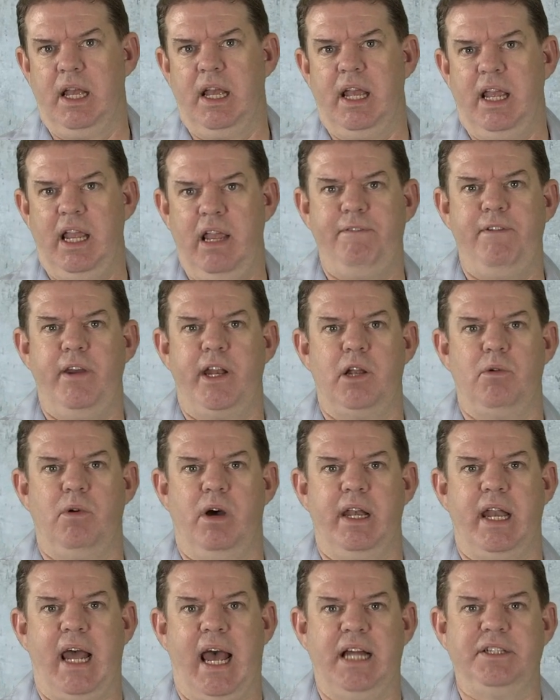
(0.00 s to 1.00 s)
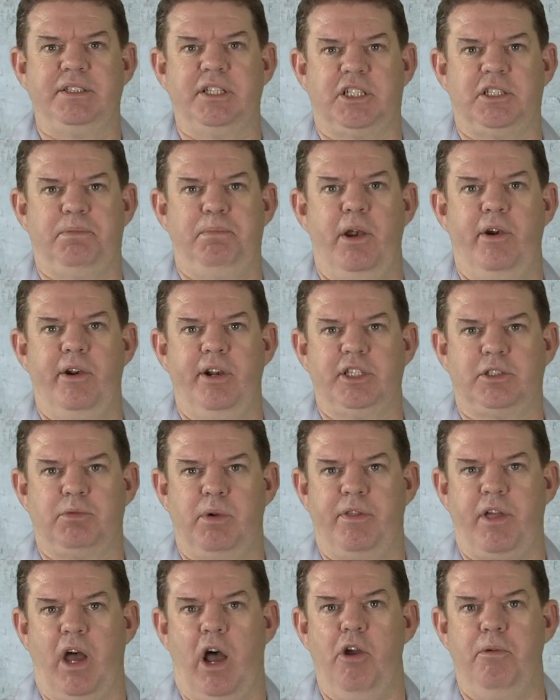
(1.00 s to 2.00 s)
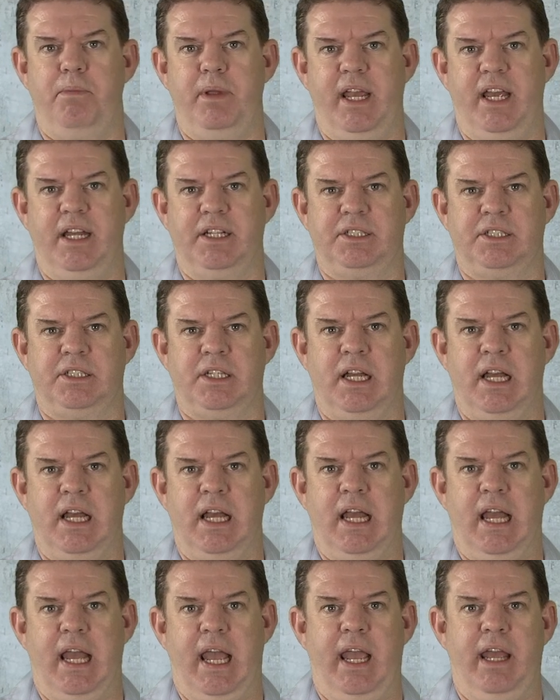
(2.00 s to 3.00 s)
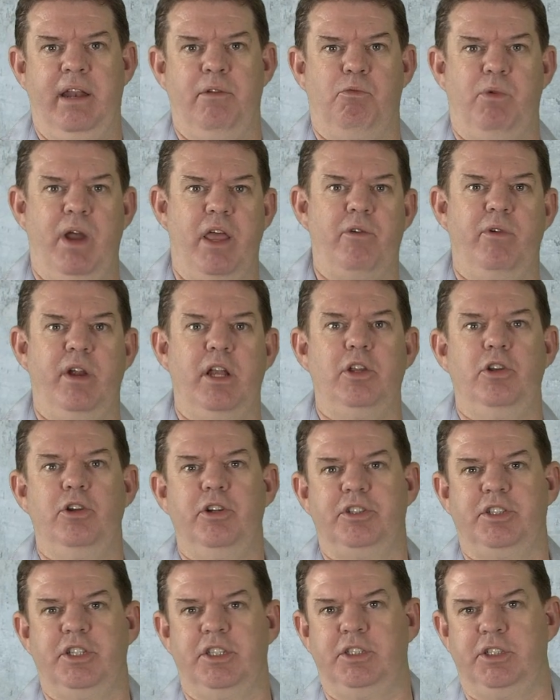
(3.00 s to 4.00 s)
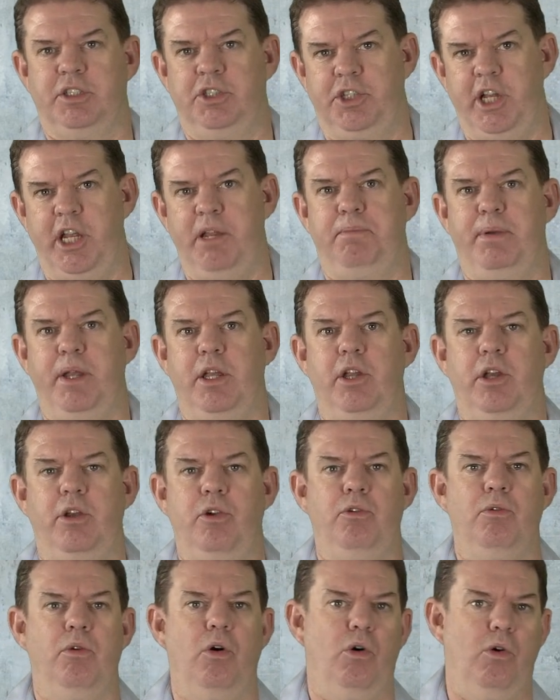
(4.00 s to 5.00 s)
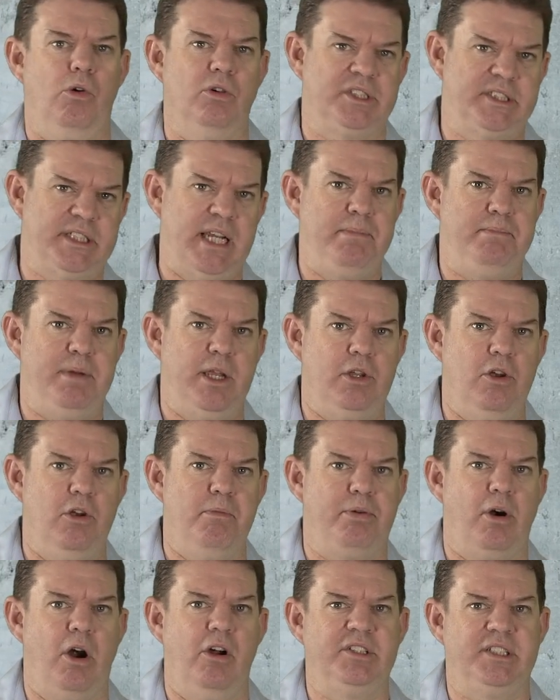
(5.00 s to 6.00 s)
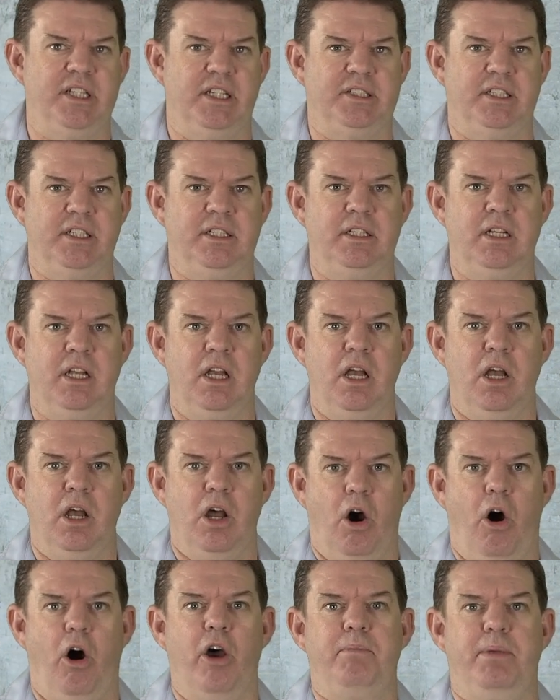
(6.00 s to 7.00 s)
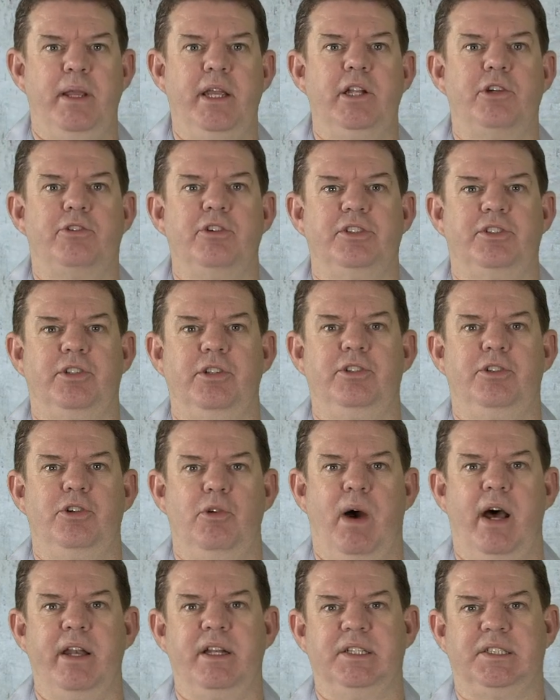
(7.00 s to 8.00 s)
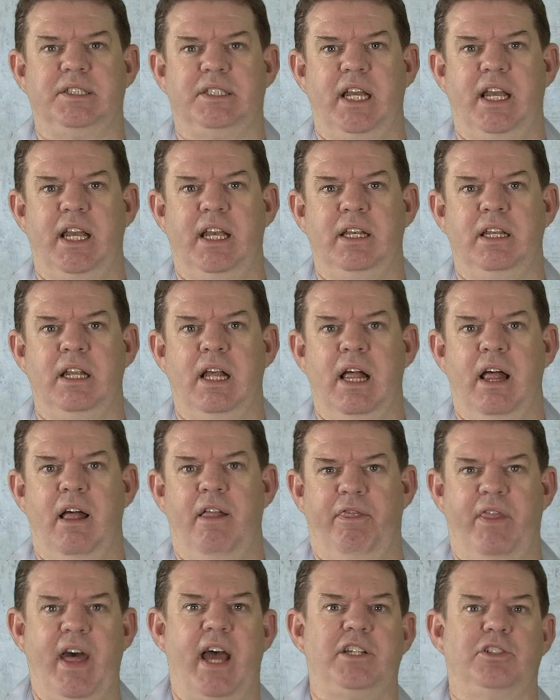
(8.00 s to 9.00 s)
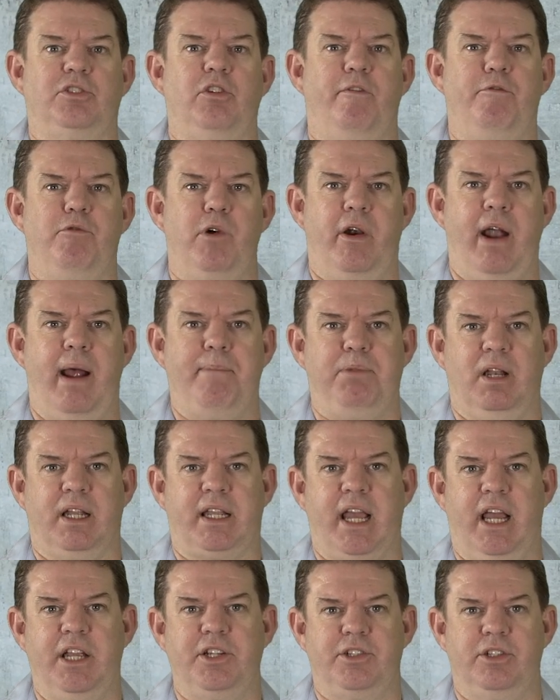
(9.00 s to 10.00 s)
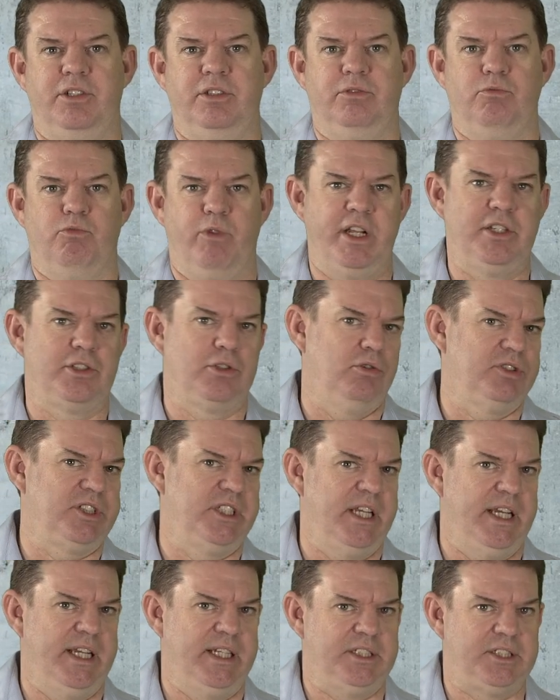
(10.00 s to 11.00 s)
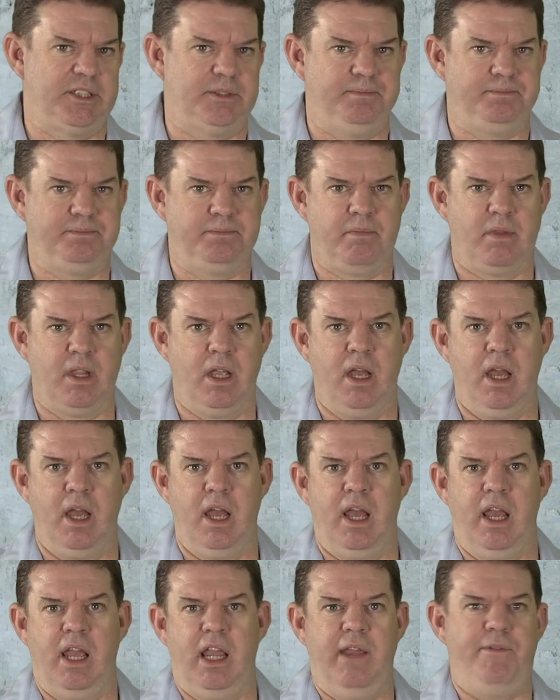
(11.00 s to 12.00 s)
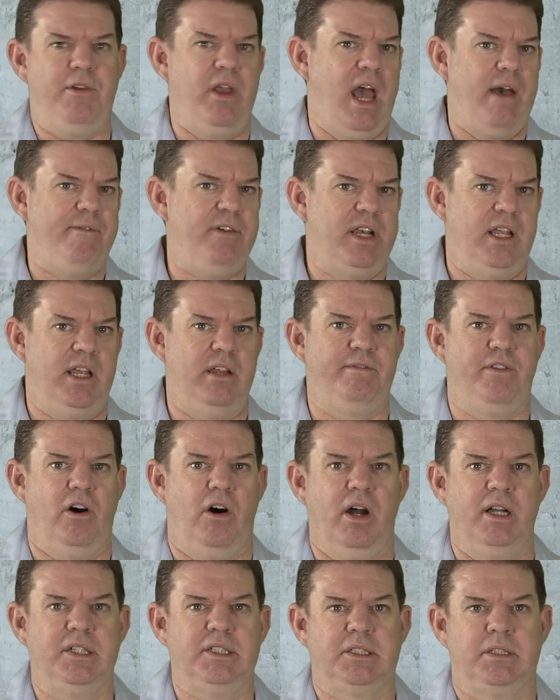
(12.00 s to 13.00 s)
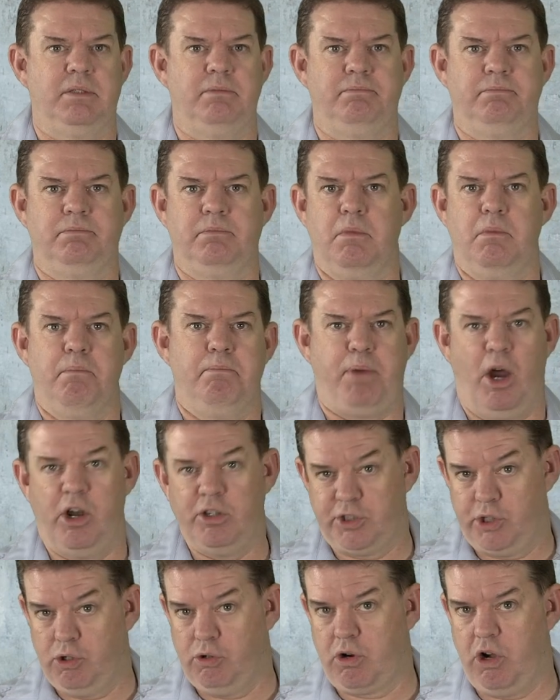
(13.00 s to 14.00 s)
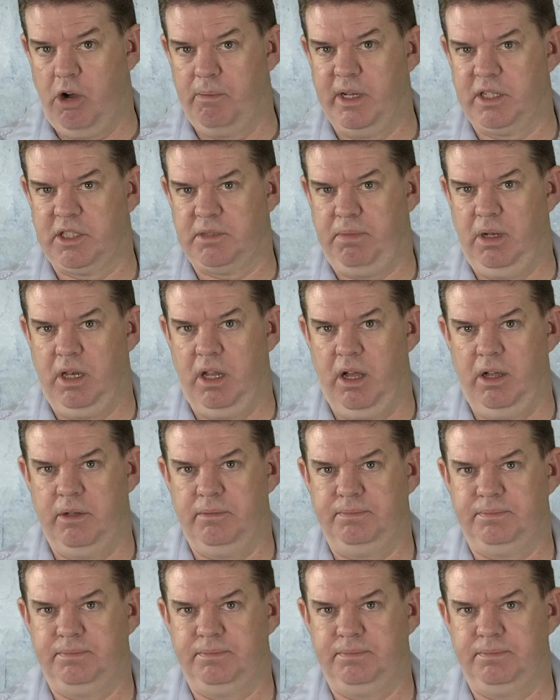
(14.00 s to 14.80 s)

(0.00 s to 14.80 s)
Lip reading: If anyone has experience with OBS and whether it uses GPU or CPU processing, I'd be interested to understand that software application resource needs. If you have any advice, post your comments below.